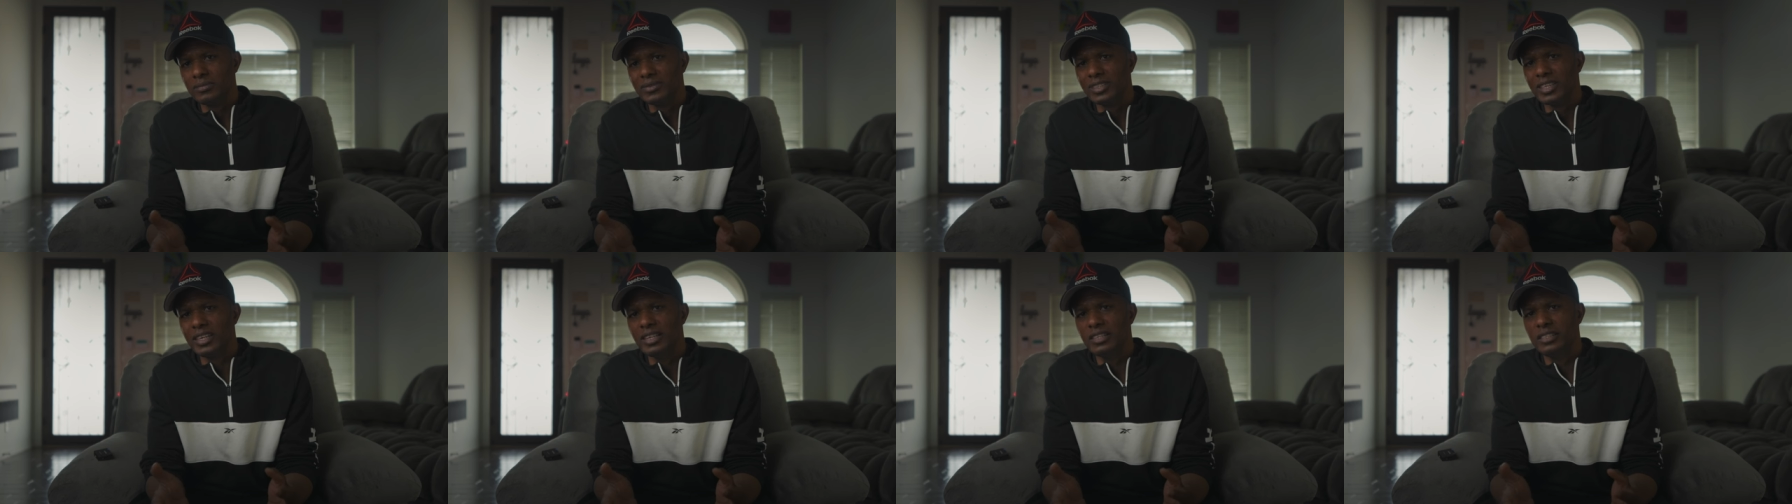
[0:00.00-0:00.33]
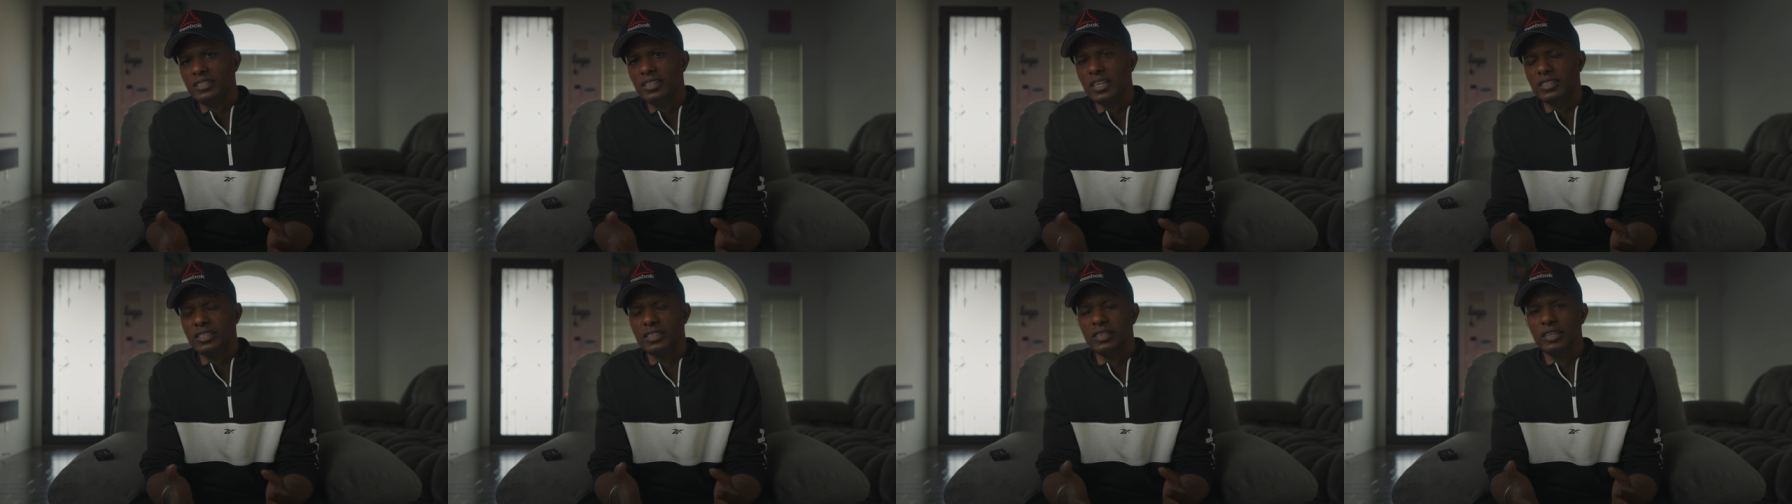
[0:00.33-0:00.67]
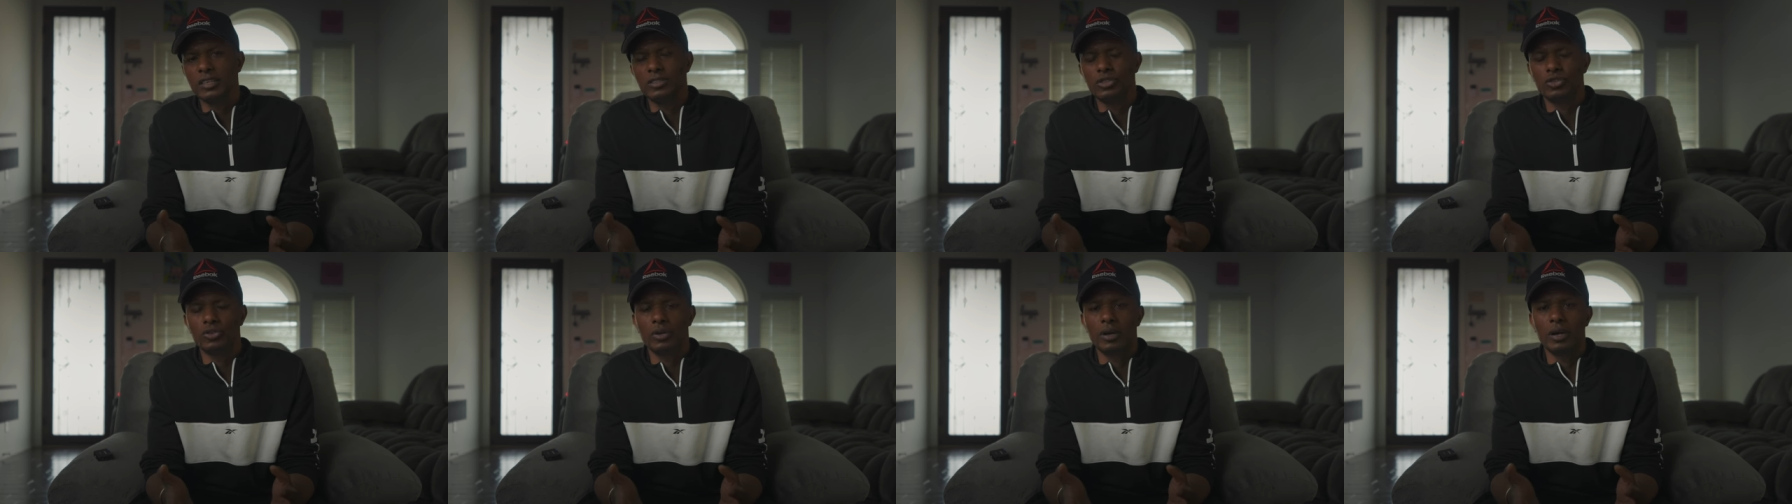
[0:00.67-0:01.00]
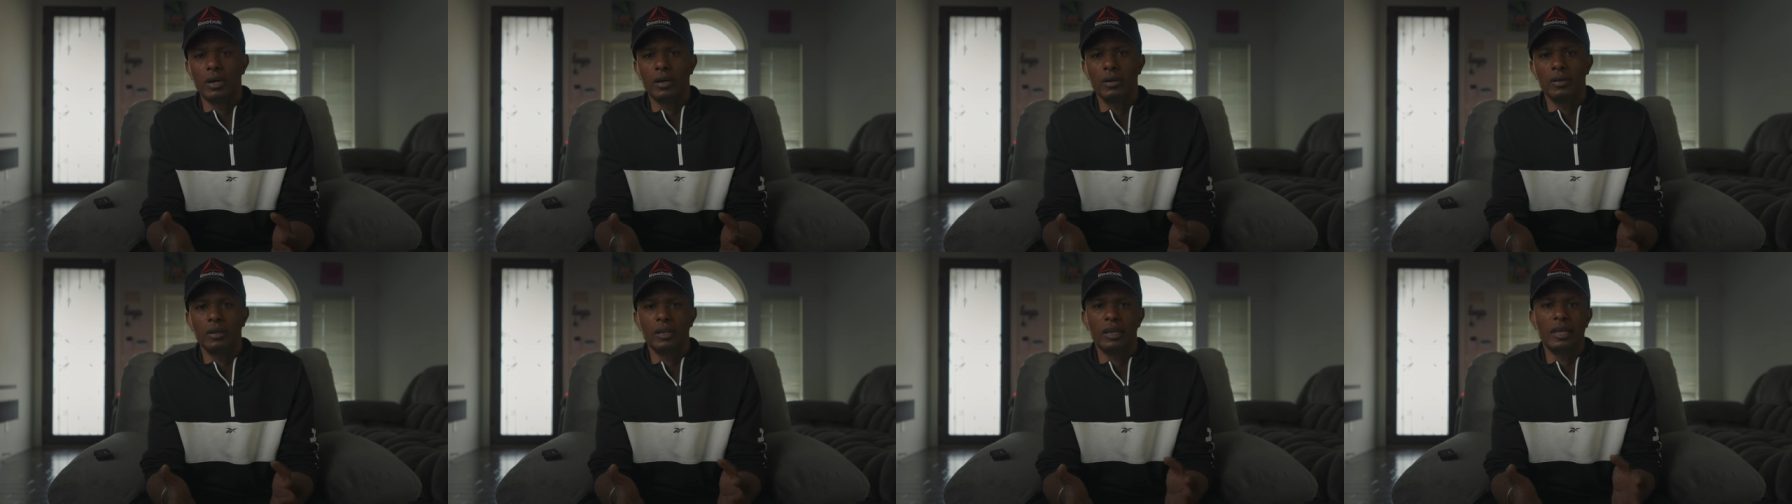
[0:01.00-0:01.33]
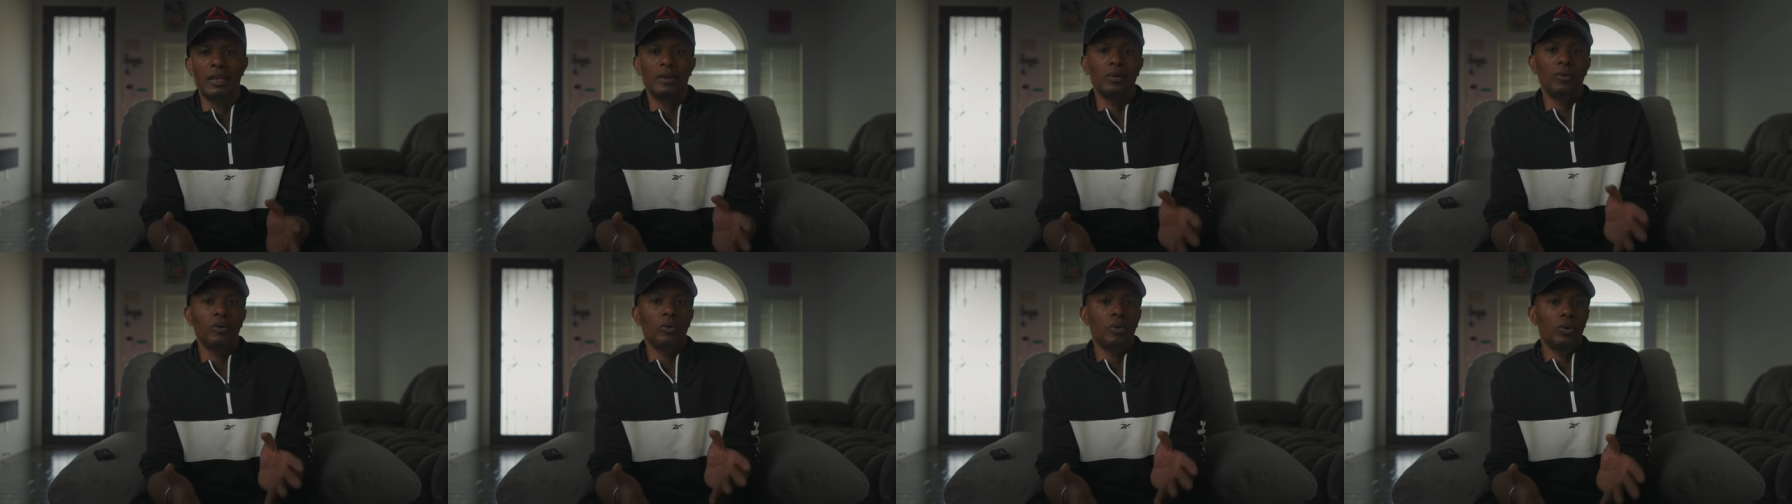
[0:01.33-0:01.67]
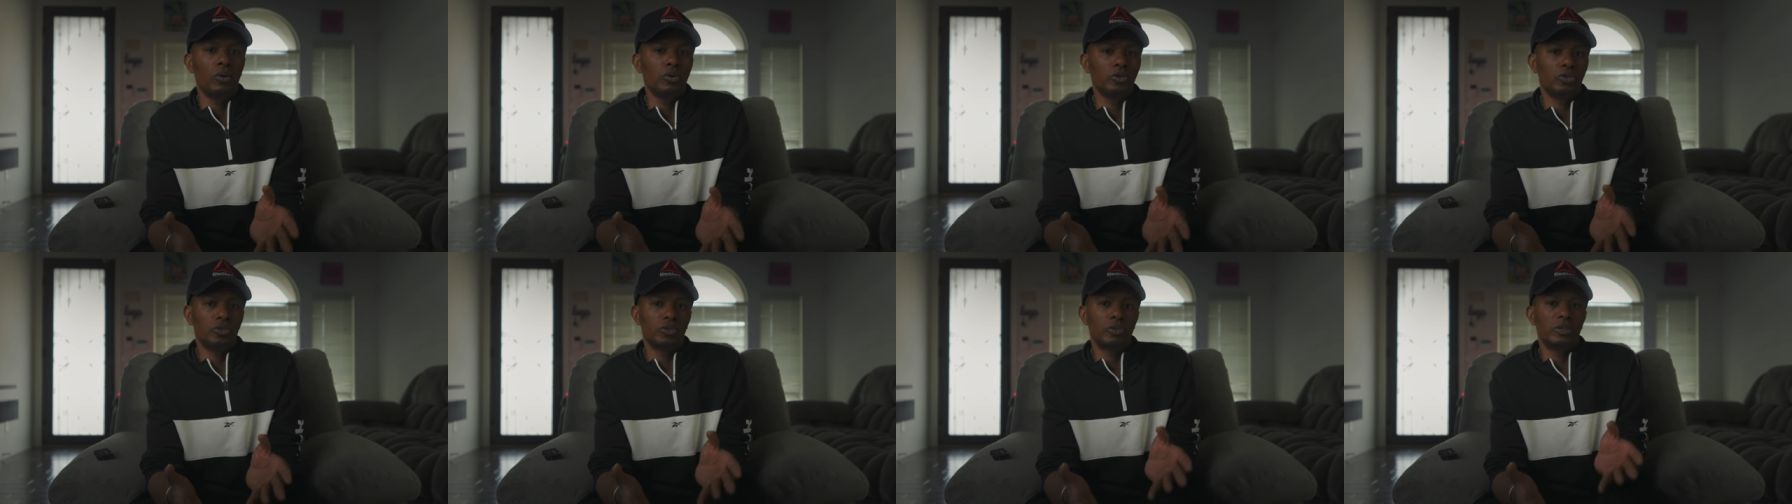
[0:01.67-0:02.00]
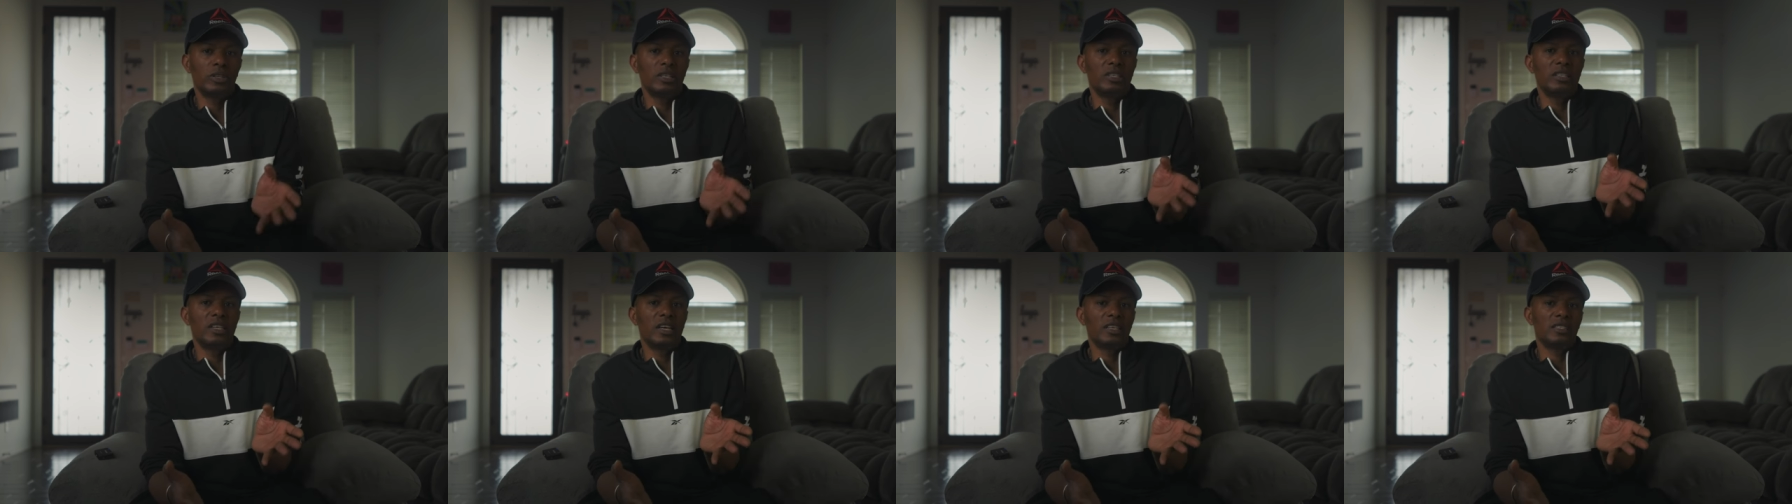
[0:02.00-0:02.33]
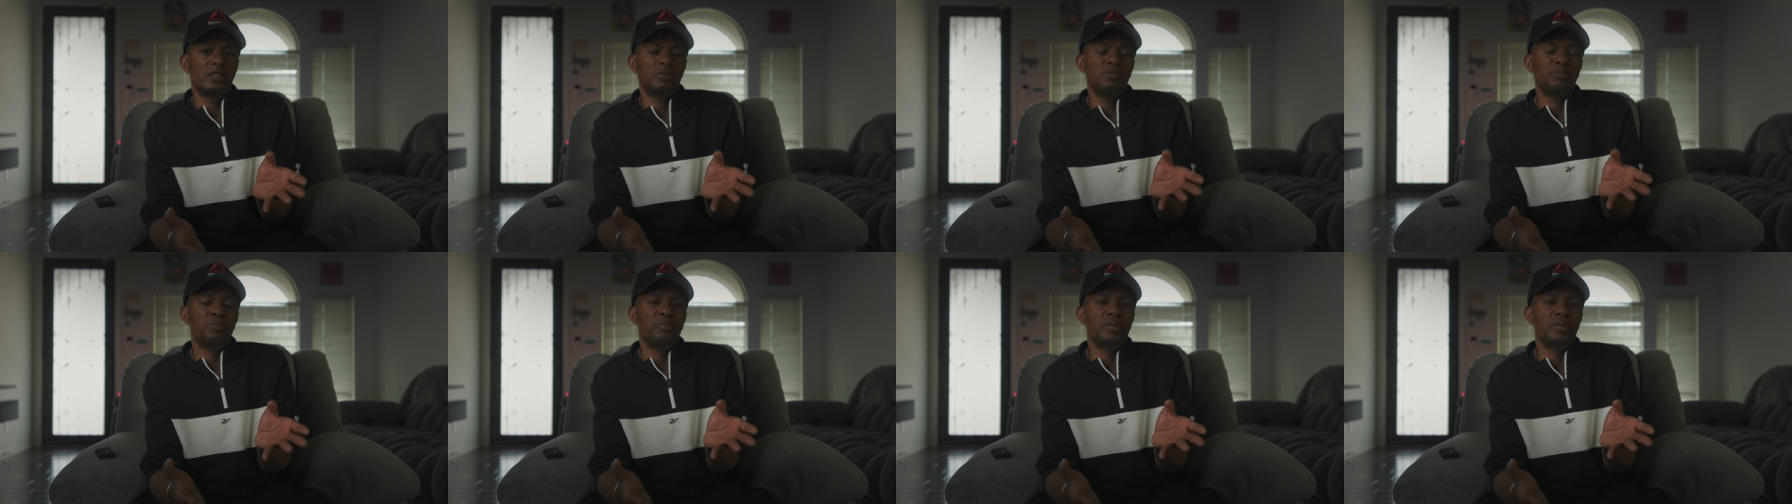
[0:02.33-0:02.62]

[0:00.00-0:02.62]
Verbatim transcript: it's just an extra and also it does